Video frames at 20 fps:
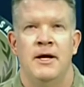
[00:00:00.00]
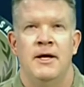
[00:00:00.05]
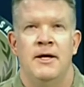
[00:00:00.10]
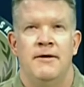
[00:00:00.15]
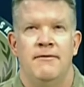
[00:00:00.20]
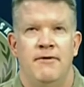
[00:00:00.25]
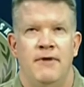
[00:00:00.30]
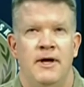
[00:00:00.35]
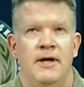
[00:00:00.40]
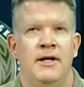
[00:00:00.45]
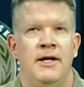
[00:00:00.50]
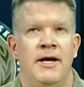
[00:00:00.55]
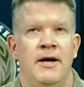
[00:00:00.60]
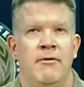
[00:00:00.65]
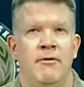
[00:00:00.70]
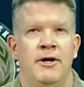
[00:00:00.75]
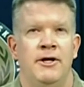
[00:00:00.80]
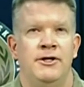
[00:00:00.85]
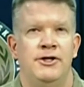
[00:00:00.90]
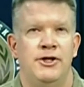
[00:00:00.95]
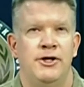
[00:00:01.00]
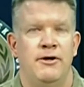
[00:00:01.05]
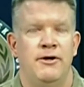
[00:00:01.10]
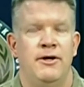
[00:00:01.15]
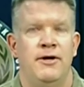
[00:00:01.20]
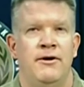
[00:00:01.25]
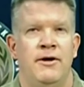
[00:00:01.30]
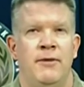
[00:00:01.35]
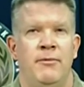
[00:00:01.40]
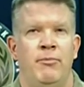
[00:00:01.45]
Finally, I want to show
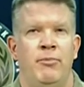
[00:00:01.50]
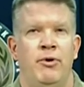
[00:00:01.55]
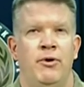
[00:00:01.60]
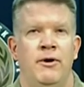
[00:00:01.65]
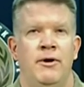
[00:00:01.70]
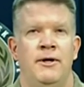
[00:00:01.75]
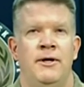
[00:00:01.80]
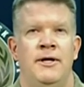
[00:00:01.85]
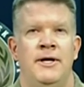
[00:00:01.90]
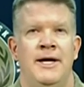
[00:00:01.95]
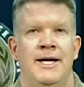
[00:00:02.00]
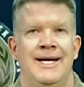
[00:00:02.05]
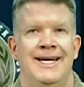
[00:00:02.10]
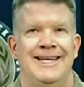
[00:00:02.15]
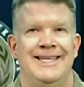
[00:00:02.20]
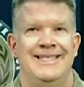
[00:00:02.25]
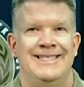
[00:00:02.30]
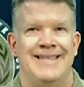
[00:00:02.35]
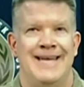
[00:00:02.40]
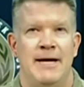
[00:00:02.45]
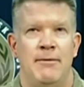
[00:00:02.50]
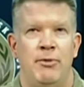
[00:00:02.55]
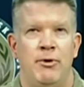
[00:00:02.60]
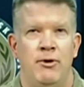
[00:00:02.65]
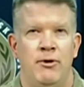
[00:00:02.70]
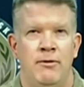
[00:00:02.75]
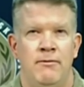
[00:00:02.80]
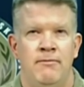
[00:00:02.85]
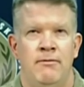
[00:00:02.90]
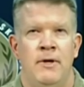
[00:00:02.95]
you an important
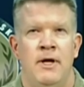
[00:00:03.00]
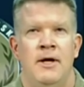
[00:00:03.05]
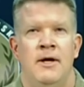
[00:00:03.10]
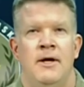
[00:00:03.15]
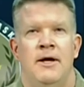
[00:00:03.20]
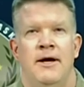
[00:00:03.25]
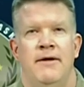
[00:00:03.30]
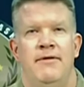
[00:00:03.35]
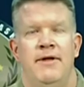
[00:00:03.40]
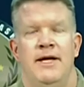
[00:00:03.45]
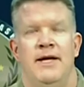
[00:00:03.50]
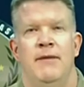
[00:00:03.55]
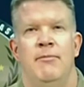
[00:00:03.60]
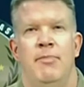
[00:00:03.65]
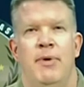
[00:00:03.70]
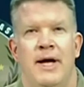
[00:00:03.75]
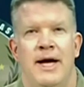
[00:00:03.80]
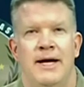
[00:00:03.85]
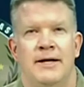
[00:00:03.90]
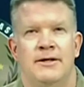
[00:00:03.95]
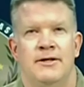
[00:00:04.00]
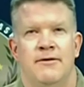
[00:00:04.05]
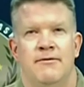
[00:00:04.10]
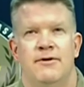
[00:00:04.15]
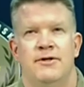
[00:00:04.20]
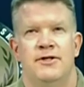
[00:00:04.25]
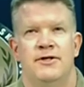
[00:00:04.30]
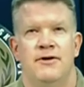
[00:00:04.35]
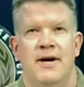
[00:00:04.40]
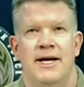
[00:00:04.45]
example of the impact of
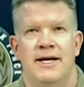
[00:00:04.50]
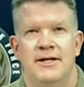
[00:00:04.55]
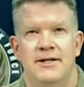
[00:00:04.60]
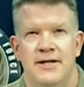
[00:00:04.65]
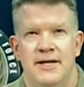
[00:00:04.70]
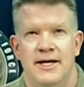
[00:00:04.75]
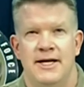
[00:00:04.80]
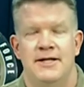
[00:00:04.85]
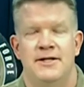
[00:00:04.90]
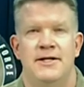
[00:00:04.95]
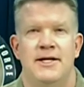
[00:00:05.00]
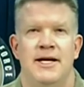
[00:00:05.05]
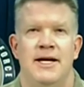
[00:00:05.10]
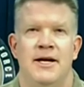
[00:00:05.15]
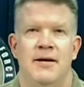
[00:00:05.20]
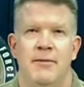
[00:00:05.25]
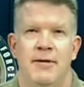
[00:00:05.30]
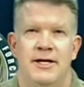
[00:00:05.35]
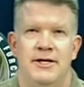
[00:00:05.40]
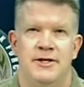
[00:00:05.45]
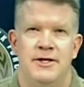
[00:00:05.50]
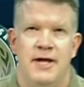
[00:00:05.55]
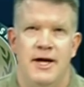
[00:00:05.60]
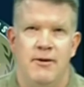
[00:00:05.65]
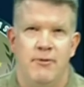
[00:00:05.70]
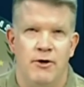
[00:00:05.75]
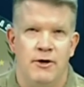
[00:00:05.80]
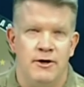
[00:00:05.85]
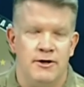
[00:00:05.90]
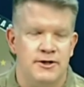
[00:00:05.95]
strikes against the enemy's
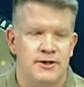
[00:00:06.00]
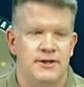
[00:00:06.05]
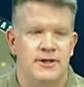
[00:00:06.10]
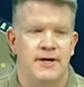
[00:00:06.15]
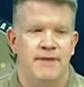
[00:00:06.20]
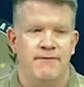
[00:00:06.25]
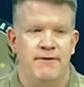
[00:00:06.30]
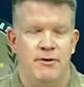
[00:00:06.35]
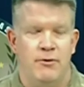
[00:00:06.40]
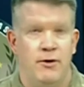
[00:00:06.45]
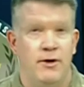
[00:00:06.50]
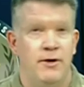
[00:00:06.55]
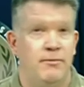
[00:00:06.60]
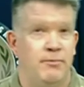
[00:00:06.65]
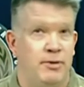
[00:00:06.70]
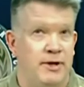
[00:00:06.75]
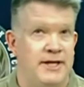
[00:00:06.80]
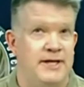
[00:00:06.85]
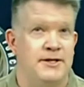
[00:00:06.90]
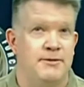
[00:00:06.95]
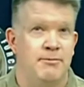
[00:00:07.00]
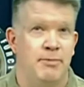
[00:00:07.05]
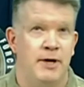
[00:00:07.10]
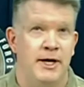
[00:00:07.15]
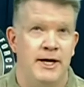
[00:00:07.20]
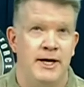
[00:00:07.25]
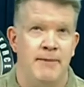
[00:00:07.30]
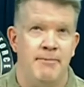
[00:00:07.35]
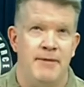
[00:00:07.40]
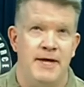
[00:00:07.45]
networks. If you would, please
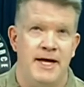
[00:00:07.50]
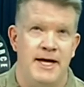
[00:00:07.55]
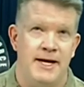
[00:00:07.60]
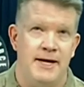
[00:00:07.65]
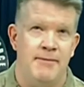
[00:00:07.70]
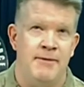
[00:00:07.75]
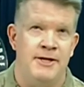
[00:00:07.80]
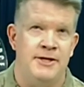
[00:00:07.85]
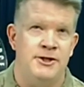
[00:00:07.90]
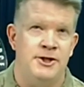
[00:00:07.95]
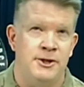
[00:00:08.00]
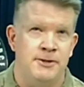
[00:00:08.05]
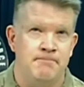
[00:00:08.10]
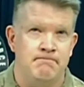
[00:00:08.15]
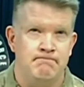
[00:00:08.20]
bring up that image.